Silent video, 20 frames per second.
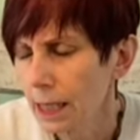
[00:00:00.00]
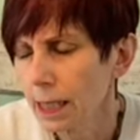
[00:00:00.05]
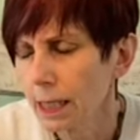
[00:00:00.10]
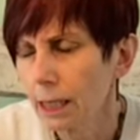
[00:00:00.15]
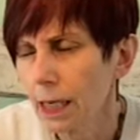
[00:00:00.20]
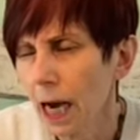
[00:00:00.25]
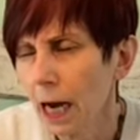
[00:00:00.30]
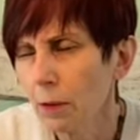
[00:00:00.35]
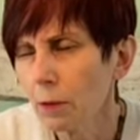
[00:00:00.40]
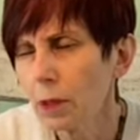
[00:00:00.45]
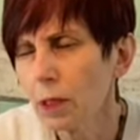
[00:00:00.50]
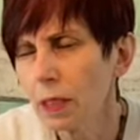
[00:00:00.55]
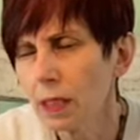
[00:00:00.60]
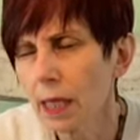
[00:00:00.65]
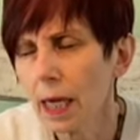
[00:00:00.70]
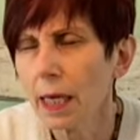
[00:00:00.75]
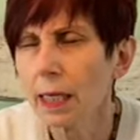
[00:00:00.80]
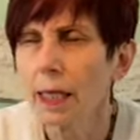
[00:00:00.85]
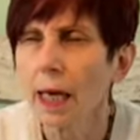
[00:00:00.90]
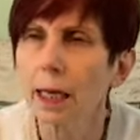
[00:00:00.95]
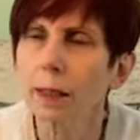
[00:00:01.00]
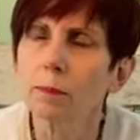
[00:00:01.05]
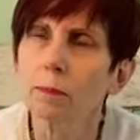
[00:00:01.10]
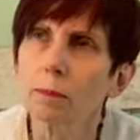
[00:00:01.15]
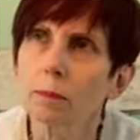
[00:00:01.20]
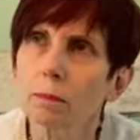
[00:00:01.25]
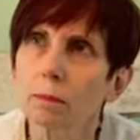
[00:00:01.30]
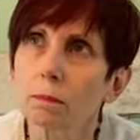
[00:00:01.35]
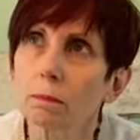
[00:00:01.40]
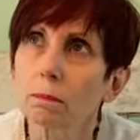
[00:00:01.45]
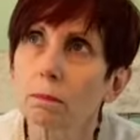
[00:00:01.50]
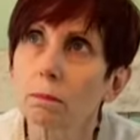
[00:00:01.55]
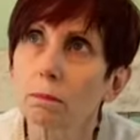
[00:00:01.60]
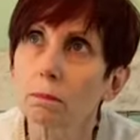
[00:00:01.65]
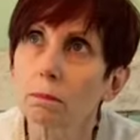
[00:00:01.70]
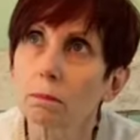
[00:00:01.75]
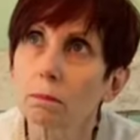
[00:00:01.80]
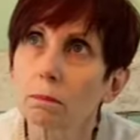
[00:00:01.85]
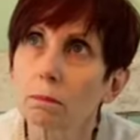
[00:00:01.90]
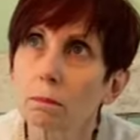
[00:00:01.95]
I would say that
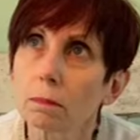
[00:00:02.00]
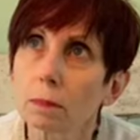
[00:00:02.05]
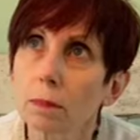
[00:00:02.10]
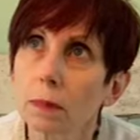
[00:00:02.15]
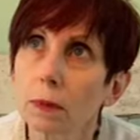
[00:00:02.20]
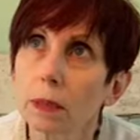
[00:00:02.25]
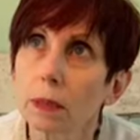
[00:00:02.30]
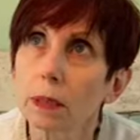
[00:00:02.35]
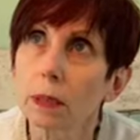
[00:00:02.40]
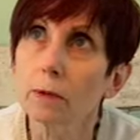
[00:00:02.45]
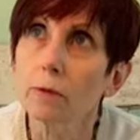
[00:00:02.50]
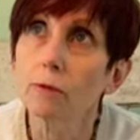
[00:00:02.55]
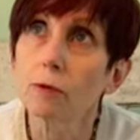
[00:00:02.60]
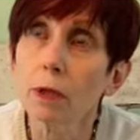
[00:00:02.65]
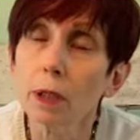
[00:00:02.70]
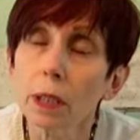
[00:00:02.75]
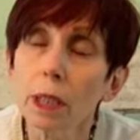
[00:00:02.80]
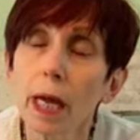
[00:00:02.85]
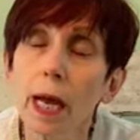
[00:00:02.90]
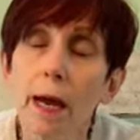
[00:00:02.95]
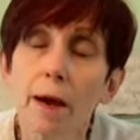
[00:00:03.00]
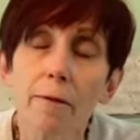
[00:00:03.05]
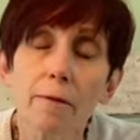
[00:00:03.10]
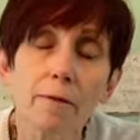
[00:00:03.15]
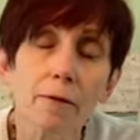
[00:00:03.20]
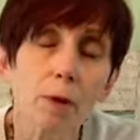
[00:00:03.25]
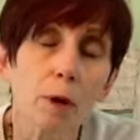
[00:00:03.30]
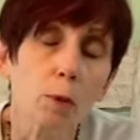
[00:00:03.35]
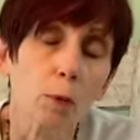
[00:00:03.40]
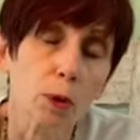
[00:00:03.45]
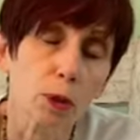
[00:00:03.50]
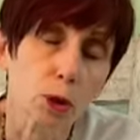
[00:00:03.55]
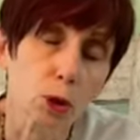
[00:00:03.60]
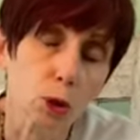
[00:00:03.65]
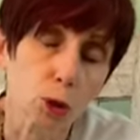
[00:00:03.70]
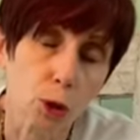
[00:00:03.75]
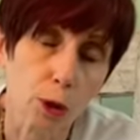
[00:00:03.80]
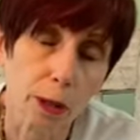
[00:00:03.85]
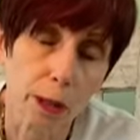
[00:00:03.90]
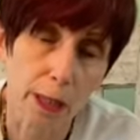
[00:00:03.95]
they really have
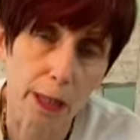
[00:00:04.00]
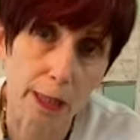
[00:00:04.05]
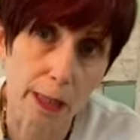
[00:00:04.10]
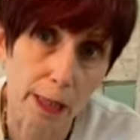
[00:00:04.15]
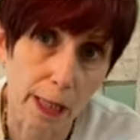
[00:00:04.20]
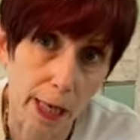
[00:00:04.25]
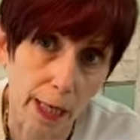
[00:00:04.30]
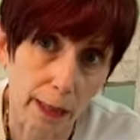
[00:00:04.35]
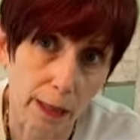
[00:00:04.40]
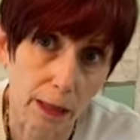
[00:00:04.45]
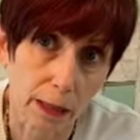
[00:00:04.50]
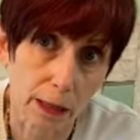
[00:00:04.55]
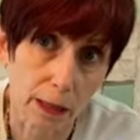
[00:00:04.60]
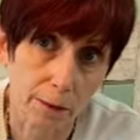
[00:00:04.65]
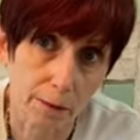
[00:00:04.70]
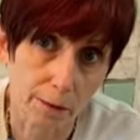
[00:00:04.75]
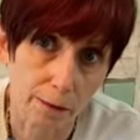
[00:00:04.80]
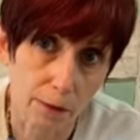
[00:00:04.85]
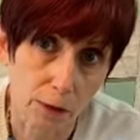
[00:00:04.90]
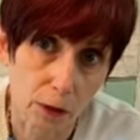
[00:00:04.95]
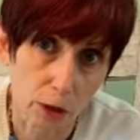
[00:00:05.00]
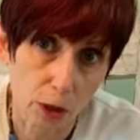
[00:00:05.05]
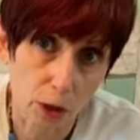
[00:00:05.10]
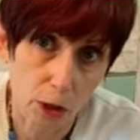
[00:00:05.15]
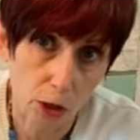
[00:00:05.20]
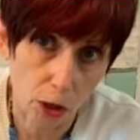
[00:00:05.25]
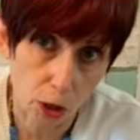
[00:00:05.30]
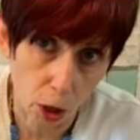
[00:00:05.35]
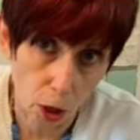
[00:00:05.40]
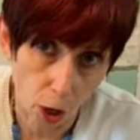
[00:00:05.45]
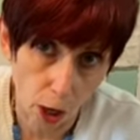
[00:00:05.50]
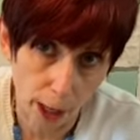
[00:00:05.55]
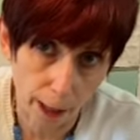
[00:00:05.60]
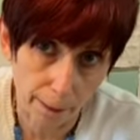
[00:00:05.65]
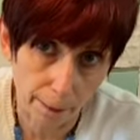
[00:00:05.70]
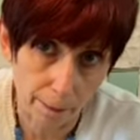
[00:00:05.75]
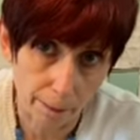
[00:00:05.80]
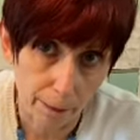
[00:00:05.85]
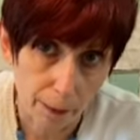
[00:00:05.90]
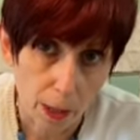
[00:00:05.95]
withstood the test of
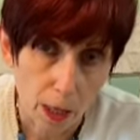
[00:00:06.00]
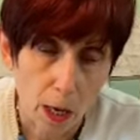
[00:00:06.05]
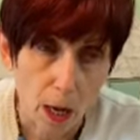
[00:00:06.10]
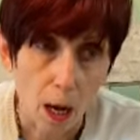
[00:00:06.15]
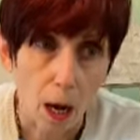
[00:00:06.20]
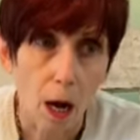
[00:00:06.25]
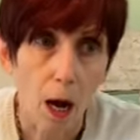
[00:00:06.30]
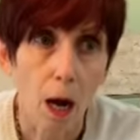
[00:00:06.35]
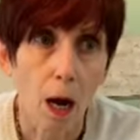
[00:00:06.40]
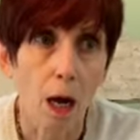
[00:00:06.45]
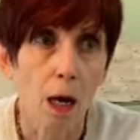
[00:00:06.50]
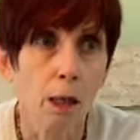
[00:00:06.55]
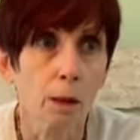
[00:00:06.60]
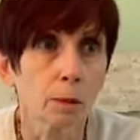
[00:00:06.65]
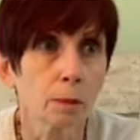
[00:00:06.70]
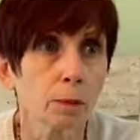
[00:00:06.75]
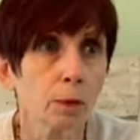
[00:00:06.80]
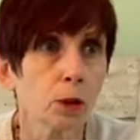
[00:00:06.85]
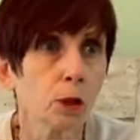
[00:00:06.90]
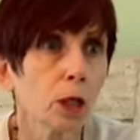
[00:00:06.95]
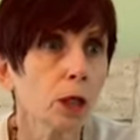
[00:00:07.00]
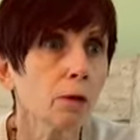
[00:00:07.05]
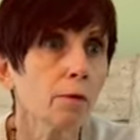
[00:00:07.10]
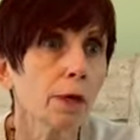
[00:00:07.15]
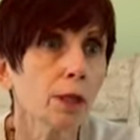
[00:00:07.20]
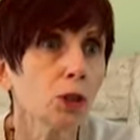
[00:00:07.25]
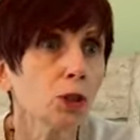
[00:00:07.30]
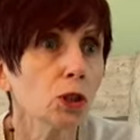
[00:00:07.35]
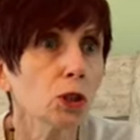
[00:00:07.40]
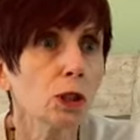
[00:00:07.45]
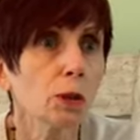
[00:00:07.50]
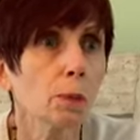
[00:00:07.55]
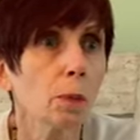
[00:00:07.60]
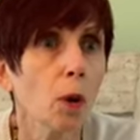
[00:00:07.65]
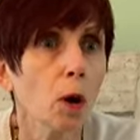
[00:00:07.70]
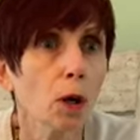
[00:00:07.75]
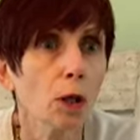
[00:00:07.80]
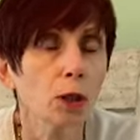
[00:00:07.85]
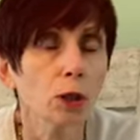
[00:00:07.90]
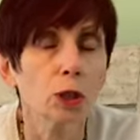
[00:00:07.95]
time. Um, generations
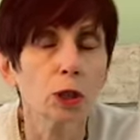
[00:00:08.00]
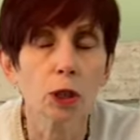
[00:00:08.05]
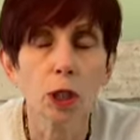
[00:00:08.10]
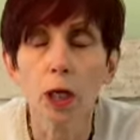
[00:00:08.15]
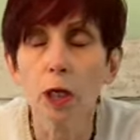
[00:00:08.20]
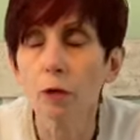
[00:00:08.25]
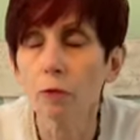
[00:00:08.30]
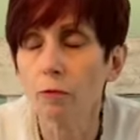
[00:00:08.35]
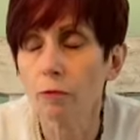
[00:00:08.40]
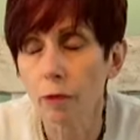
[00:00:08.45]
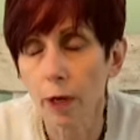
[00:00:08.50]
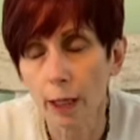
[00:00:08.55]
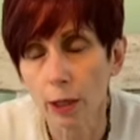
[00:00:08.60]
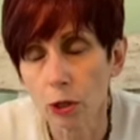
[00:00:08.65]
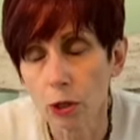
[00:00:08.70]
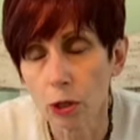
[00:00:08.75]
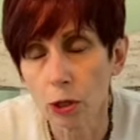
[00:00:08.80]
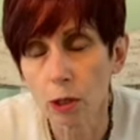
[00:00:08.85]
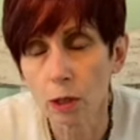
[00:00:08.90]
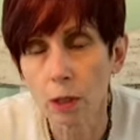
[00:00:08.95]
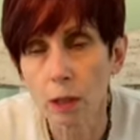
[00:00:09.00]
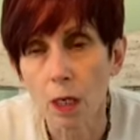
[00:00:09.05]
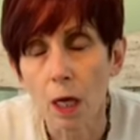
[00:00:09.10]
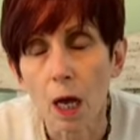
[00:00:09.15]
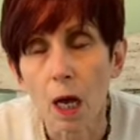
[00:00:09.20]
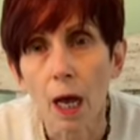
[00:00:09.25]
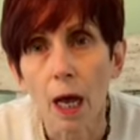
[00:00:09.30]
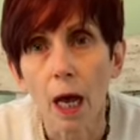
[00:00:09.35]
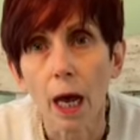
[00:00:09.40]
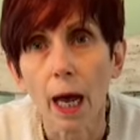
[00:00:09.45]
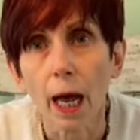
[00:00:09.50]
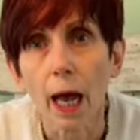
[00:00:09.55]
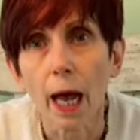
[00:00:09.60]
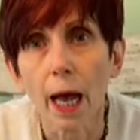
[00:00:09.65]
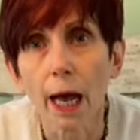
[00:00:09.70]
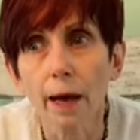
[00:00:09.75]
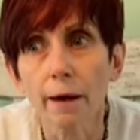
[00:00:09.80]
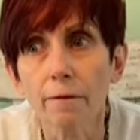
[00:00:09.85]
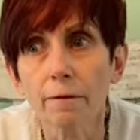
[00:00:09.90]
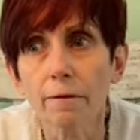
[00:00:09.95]
upon generations
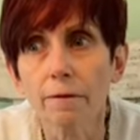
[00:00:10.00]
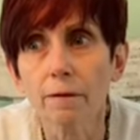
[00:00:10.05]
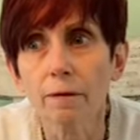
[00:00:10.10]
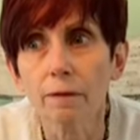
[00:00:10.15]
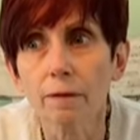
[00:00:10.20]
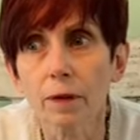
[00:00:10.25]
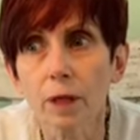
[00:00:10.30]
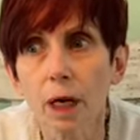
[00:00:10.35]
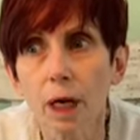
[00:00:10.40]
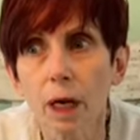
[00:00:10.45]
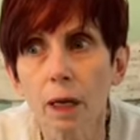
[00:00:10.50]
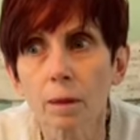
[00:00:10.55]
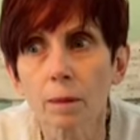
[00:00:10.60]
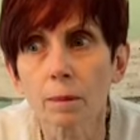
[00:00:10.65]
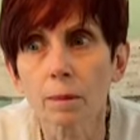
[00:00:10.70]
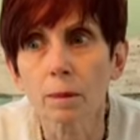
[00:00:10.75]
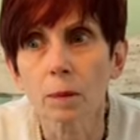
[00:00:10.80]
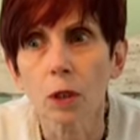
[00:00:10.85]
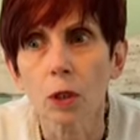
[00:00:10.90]
have um,